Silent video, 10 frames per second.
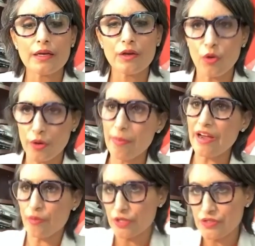going
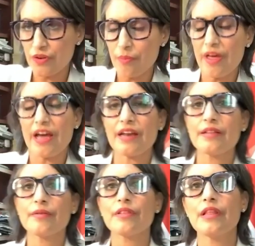backwards from that,
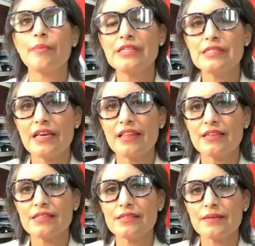let me say
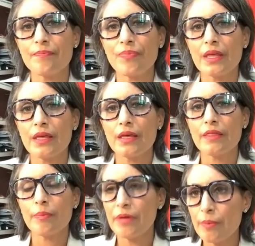this
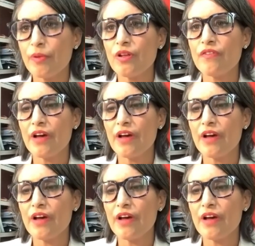the people of